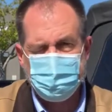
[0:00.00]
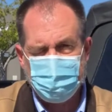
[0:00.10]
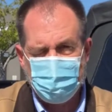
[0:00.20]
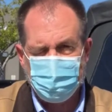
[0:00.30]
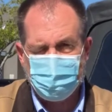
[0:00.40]

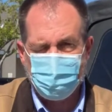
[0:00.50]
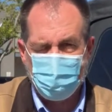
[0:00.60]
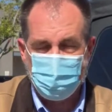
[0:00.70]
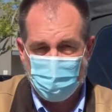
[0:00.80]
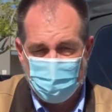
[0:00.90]
appeared
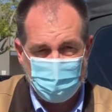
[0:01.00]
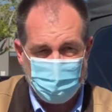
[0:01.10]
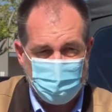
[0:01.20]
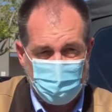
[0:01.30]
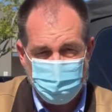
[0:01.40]
before Pilate.
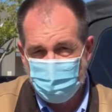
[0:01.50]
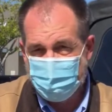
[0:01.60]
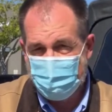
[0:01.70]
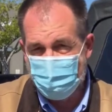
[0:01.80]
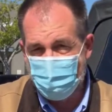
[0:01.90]
And I find
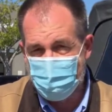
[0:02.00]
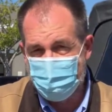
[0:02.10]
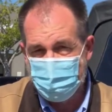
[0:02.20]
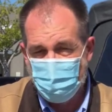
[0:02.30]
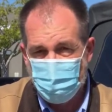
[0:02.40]
that one of
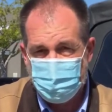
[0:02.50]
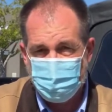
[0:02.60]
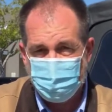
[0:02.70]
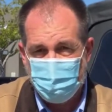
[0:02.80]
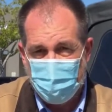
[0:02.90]
the most
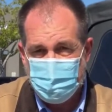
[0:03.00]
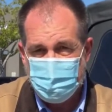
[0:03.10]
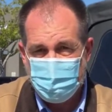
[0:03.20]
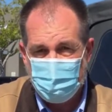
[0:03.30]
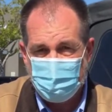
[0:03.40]

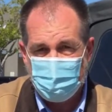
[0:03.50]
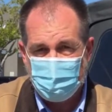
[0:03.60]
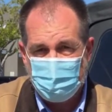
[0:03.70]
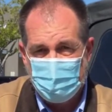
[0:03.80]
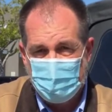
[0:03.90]

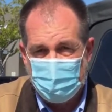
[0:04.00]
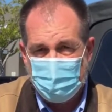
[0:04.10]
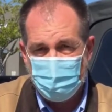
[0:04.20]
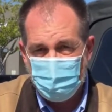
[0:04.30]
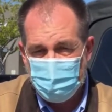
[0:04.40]
fascinating
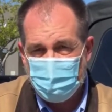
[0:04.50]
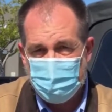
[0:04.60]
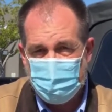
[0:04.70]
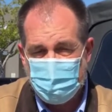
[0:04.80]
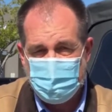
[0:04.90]
in
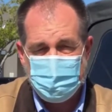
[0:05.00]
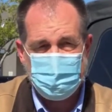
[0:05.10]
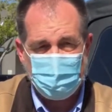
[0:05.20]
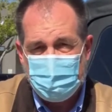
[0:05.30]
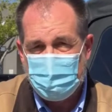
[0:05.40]
really
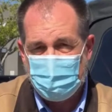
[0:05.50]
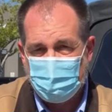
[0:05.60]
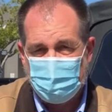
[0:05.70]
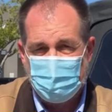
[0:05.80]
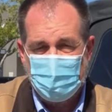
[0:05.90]

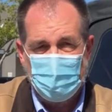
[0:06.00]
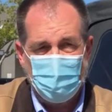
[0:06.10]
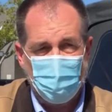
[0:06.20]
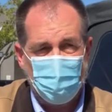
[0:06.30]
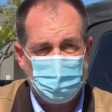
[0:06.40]
exciting
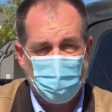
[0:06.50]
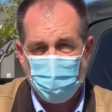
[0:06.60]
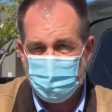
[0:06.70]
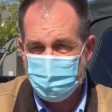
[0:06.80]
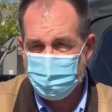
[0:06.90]
uh,
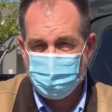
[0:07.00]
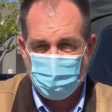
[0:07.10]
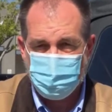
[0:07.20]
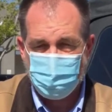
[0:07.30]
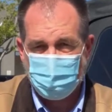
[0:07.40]
parts of
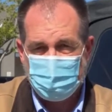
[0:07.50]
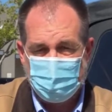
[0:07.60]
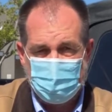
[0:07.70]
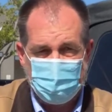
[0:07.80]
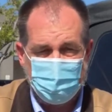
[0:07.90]
Scripture.
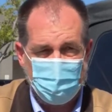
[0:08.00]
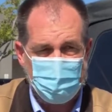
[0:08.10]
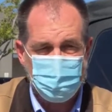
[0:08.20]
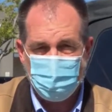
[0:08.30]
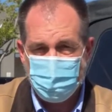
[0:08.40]
And that
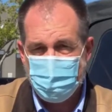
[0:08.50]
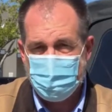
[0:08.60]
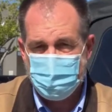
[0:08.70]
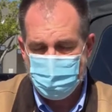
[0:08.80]
is when Jesus